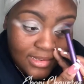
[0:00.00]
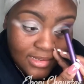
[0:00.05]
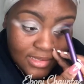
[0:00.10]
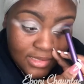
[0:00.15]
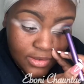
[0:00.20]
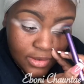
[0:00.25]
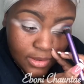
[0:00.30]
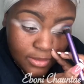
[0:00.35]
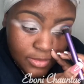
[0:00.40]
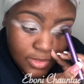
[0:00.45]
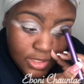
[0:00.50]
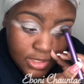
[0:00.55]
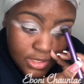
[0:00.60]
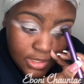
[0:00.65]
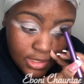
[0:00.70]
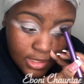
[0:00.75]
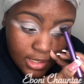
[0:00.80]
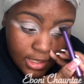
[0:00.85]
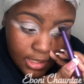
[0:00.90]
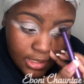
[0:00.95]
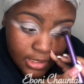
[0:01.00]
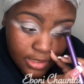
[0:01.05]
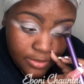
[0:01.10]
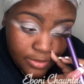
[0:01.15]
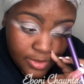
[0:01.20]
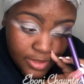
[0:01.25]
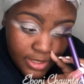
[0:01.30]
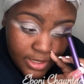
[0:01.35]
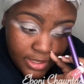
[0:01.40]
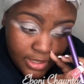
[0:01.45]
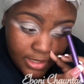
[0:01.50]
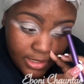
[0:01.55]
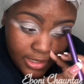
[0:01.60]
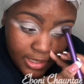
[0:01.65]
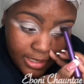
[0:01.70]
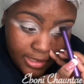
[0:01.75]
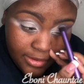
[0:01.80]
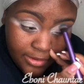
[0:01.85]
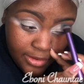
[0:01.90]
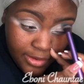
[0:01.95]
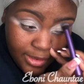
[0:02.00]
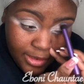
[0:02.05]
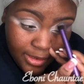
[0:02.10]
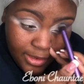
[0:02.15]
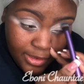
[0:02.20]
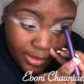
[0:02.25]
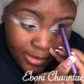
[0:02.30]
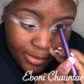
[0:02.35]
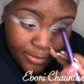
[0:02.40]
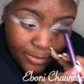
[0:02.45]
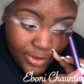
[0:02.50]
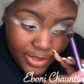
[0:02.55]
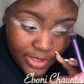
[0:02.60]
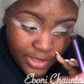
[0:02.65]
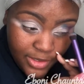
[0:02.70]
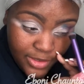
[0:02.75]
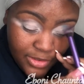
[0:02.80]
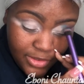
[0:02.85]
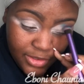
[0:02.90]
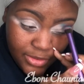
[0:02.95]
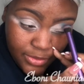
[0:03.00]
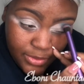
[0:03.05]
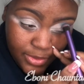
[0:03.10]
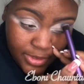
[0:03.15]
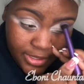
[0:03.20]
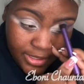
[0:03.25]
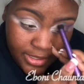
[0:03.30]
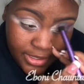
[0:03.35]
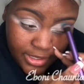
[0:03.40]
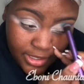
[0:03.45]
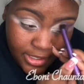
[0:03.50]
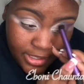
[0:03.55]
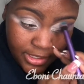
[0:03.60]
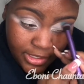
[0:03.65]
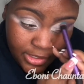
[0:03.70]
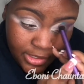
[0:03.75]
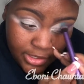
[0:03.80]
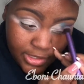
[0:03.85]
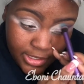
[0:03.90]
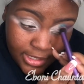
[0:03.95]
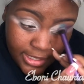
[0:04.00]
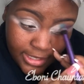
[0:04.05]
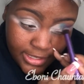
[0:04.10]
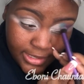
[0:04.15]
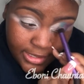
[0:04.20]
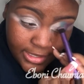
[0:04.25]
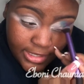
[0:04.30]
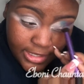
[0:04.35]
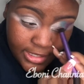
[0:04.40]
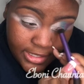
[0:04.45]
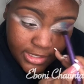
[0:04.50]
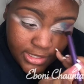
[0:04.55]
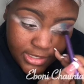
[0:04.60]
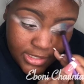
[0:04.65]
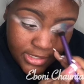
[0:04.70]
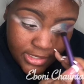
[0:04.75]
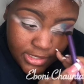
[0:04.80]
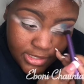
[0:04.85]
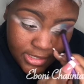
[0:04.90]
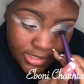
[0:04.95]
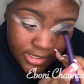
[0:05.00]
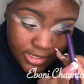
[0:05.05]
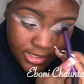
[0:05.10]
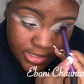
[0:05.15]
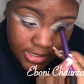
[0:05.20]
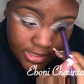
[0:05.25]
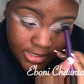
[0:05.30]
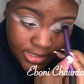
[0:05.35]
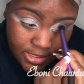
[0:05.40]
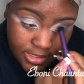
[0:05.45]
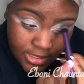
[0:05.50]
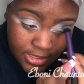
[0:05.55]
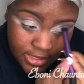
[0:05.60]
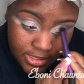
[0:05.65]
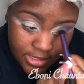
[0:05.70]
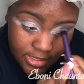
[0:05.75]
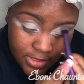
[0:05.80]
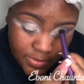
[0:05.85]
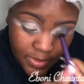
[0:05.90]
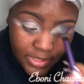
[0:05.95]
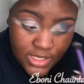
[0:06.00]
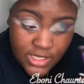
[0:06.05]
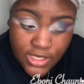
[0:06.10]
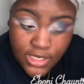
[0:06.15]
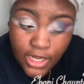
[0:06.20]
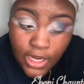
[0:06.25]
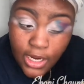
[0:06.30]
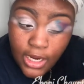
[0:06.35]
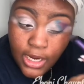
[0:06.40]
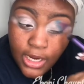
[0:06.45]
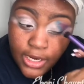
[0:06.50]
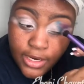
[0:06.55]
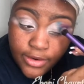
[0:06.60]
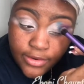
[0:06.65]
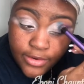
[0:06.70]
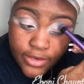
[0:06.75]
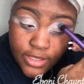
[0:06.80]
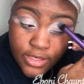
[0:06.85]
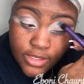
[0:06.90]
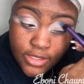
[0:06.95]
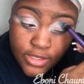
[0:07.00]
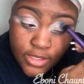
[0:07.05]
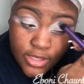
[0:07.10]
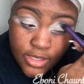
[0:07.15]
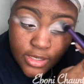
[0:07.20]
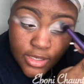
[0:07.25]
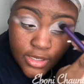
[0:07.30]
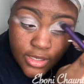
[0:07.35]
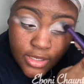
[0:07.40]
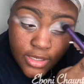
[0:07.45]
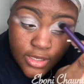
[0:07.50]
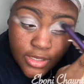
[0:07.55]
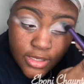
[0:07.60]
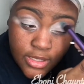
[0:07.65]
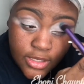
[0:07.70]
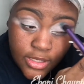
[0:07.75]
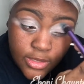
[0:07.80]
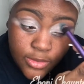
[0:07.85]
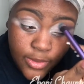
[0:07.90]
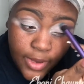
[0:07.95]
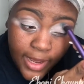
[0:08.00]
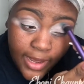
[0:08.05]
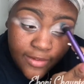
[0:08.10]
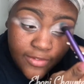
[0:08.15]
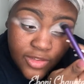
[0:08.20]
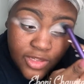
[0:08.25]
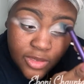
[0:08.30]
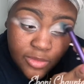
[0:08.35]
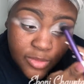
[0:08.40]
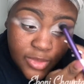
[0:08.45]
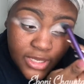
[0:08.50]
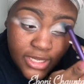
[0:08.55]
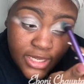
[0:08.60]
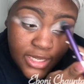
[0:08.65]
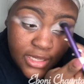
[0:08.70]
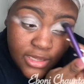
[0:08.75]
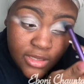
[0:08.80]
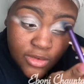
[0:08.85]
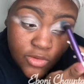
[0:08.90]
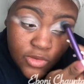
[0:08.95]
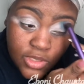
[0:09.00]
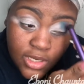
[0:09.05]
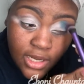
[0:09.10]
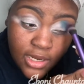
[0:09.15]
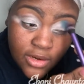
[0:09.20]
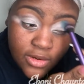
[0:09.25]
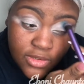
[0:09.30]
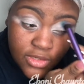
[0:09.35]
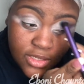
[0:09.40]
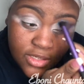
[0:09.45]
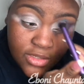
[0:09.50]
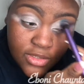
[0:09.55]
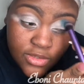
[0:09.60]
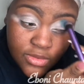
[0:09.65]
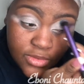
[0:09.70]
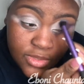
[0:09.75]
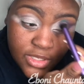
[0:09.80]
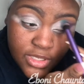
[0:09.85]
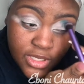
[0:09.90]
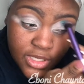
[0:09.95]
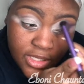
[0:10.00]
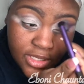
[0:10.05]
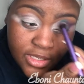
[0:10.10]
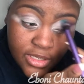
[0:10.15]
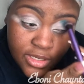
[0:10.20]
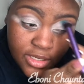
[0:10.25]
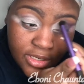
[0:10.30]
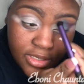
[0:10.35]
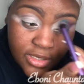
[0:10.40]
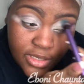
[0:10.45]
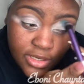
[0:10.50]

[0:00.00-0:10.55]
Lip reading: so I'm just not complaining. Now, when you're doing a look like this, especially a cut crease, you have to bleed those colors into each other.